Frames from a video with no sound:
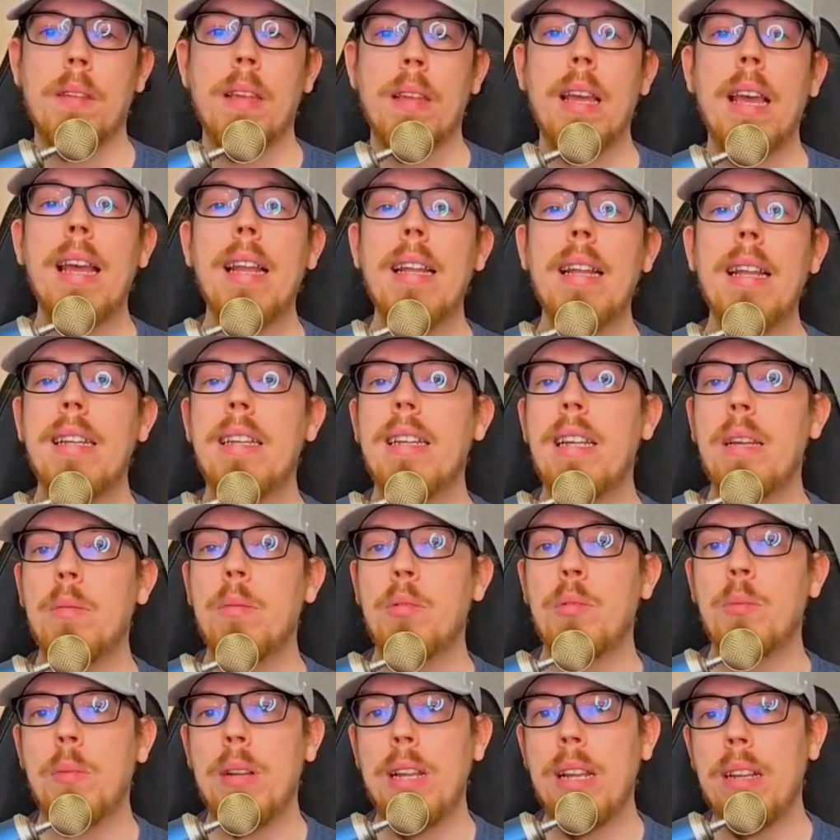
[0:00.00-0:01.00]
Indie teams
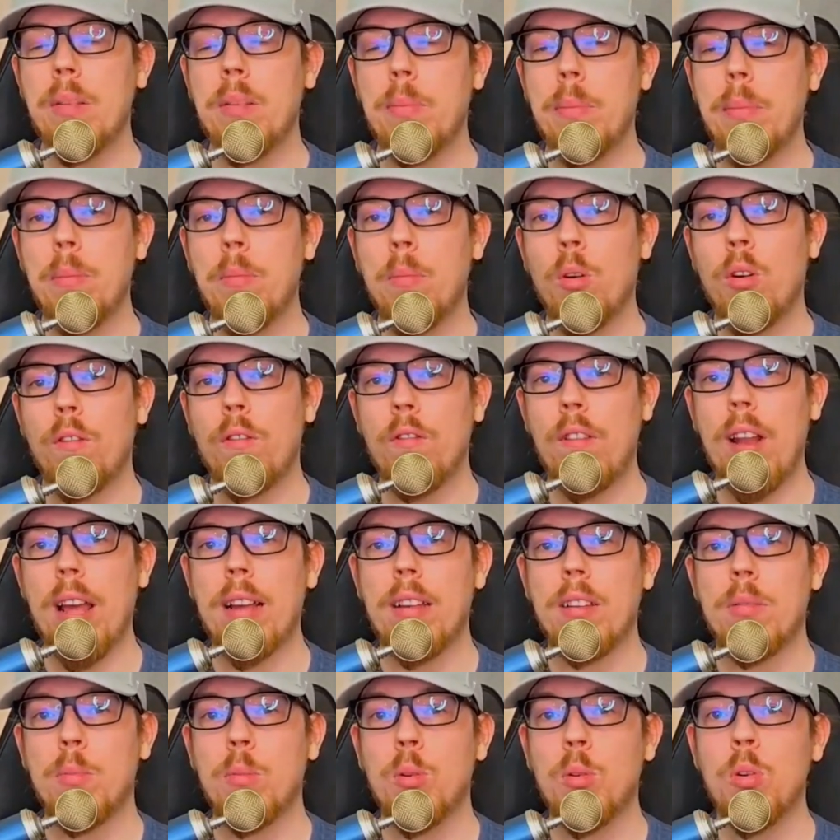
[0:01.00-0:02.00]
will need to be more
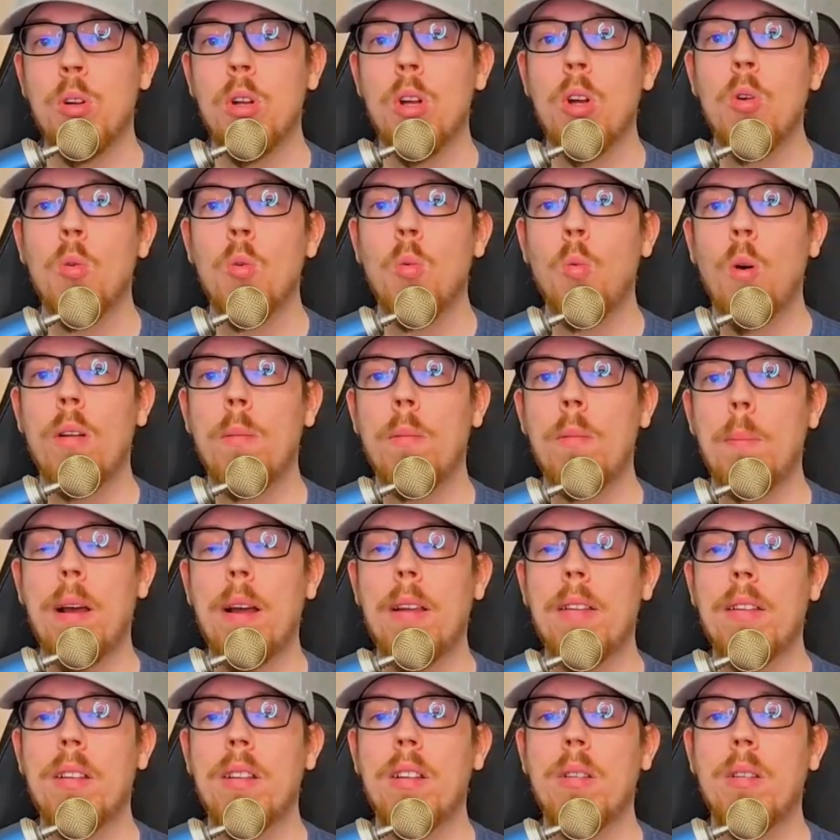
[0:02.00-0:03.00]
flexible. One
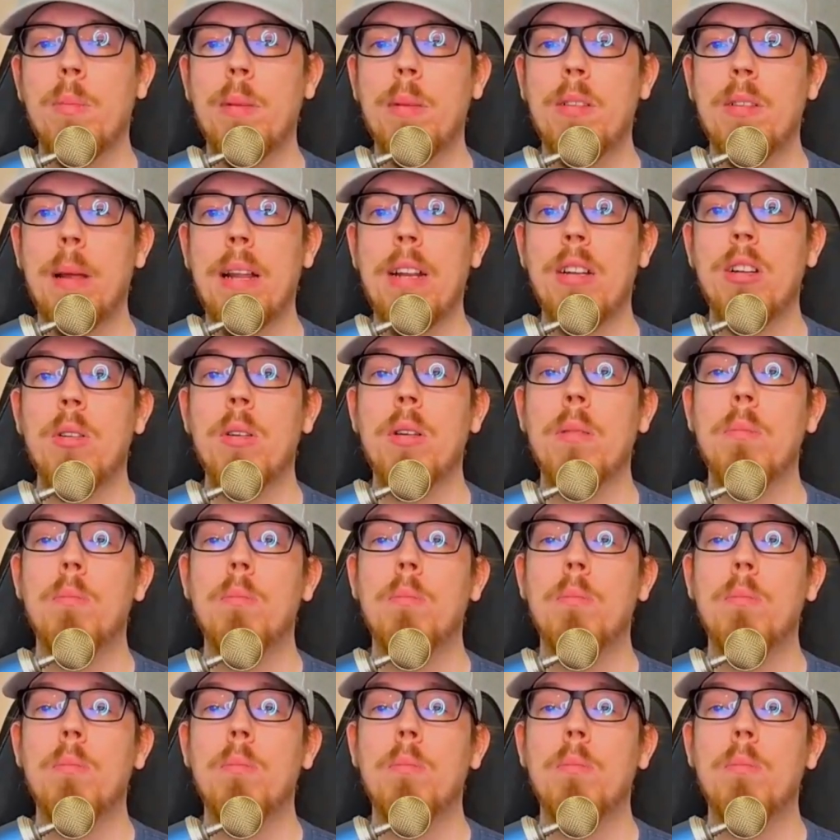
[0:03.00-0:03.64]
person could be spent doing